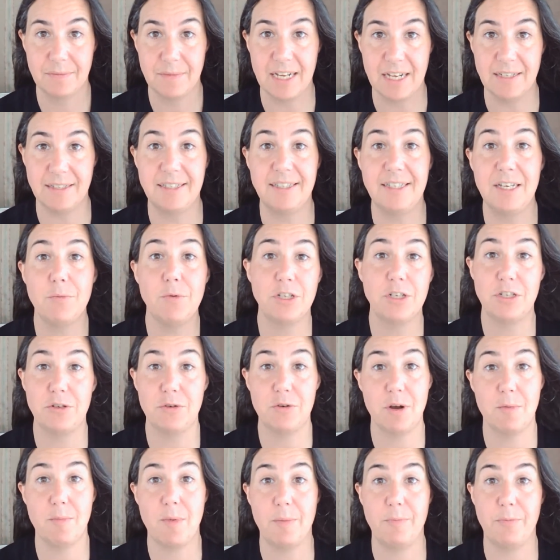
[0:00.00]
and see what you
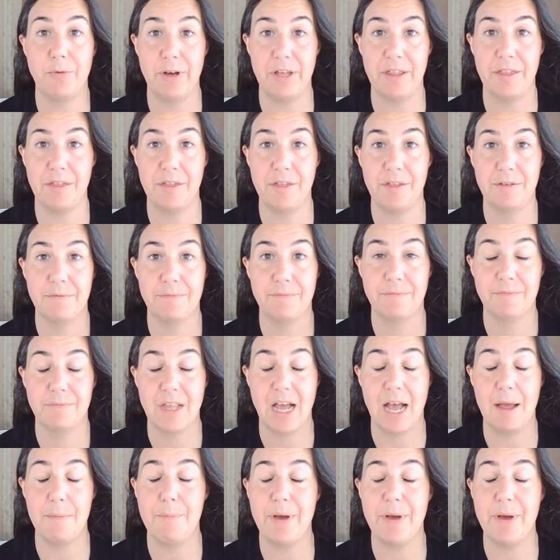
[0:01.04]
come up with. I